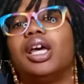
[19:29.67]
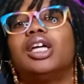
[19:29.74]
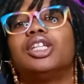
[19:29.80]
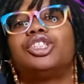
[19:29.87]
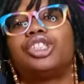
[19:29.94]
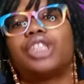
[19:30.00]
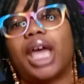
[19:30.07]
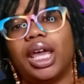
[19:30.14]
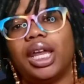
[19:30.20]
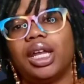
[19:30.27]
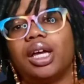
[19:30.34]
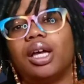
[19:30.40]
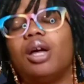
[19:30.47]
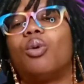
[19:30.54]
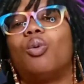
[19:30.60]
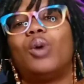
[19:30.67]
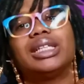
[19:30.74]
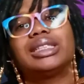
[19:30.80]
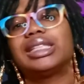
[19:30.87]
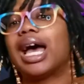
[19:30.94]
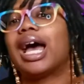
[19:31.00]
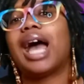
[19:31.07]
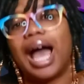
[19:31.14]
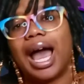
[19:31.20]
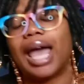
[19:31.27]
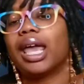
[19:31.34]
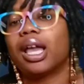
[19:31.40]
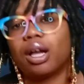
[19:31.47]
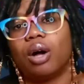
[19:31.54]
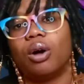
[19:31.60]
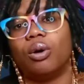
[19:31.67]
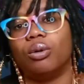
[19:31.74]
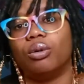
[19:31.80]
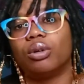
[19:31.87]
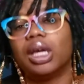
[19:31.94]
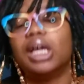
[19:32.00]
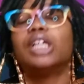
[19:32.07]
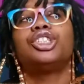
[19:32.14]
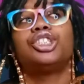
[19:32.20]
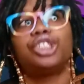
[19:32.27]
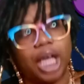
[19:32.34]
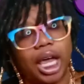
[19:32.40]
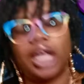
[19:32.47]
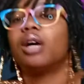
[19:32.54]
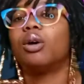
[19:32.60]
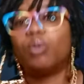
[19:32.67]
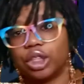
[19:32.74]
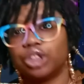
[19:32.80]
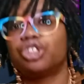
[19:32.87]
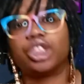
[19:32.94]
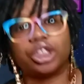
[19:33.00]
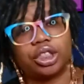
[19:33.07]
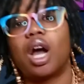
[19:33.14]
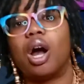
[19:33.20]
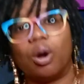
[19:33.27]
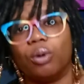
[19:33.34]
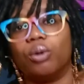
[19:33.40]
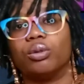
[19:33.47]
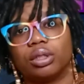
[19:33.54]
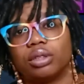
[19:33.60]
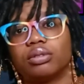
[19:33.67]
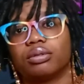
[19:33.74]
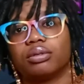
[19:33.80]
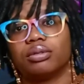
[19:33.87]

Shayna was not hot and cold. Shayna was just cold.